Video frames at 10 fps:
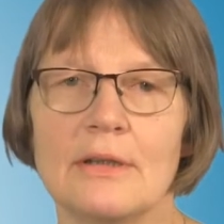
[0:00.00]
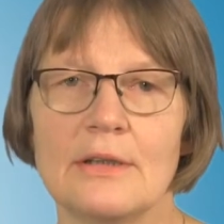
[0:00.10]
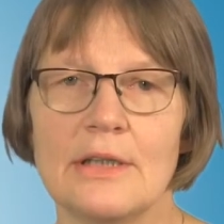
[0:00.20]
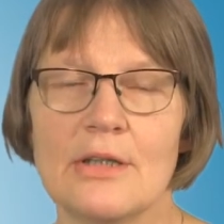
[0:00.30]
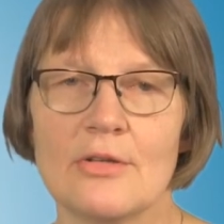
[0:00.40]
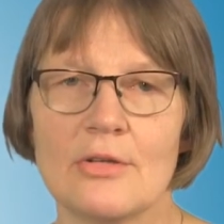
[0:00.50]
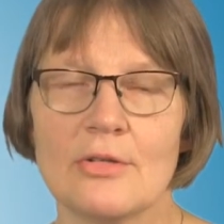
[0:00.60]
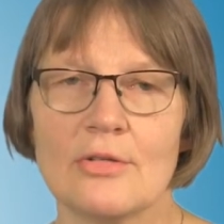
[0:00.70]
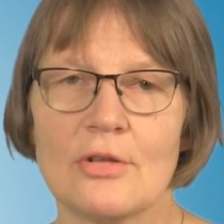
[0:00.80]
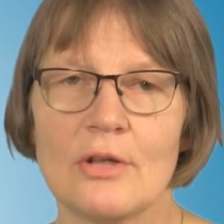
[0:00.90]

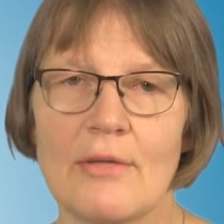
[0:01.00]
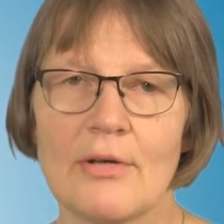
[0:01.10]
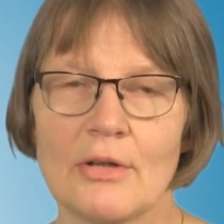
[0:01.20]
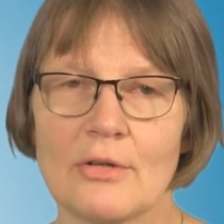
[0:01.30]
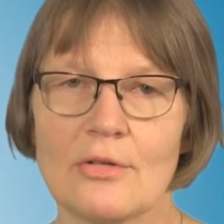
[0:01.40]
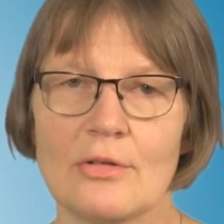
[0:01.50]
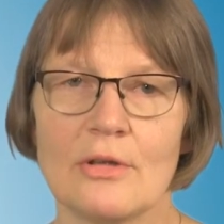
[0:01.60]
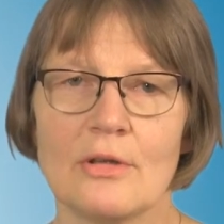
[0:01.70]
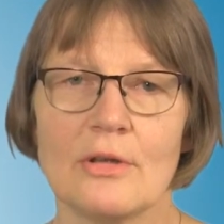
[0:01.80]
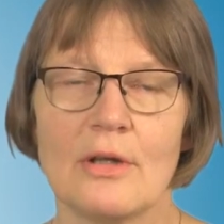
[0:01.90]
Teachers have lots
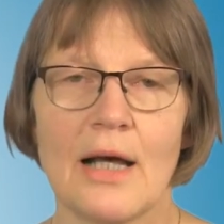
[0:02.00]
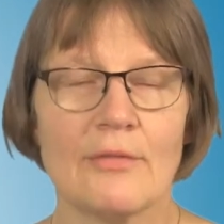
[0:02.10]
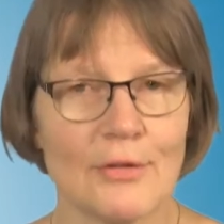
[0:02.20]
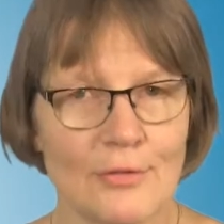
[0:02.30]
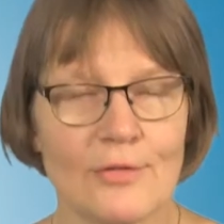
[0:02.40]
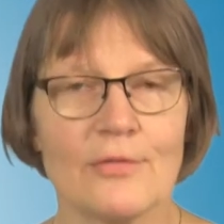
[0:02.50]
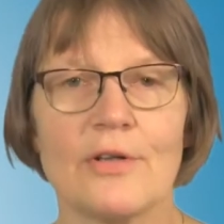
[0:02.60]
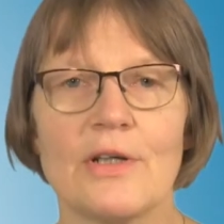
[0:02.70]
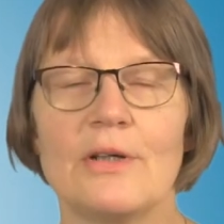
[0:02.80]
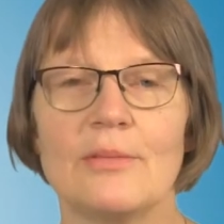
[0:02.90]
of
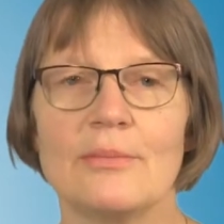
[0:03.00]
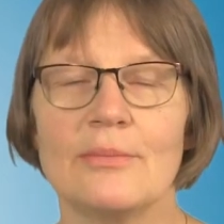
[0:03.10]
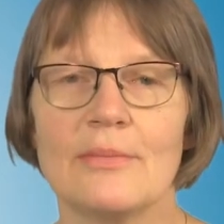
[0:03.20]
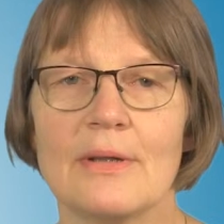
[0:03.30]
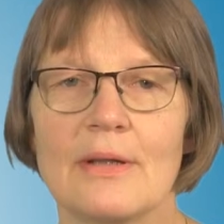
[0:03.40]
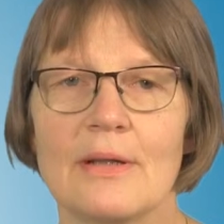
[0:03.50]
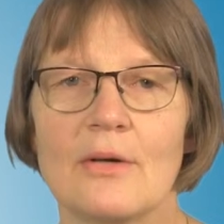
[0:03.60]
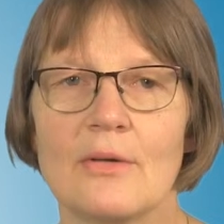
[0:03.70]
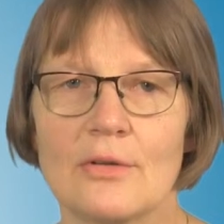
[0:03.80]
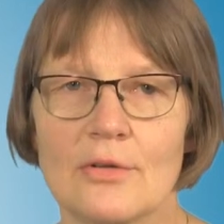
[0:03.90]
freedom,
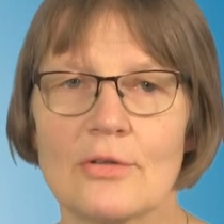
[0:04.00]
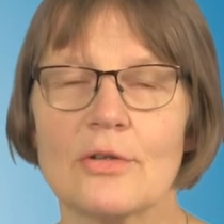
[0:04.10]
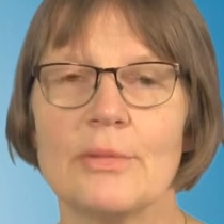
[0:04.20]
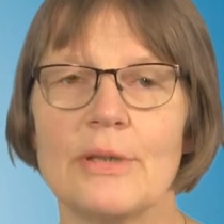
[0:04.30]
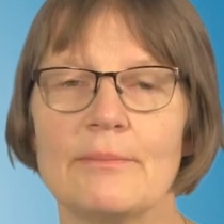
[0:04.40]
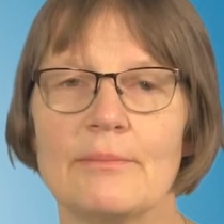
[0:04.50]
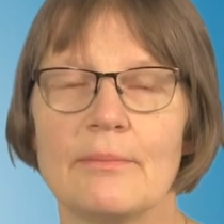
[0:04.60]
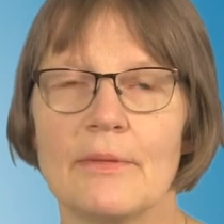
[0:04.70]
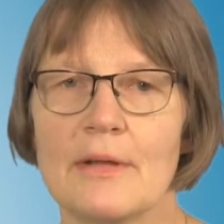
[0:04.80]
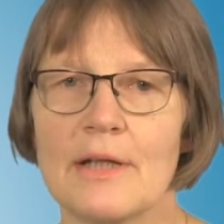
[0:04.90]
autonomy.
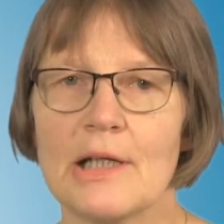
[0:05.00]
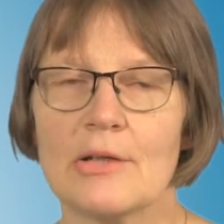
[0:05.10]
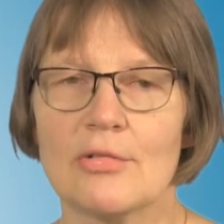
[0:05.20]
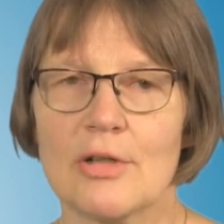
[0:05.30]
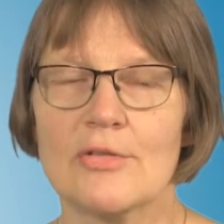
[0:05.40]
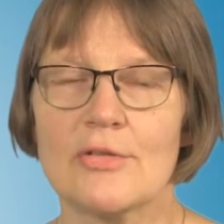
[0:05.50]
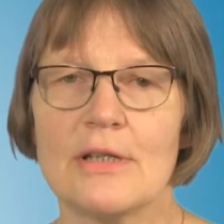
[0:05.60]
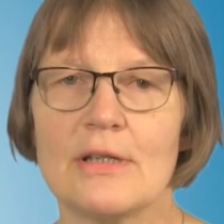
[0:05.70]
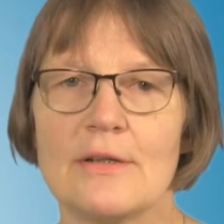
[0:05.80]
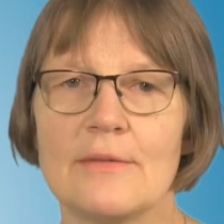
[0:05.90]
They are
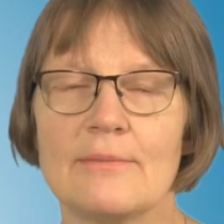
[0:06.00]
trusted.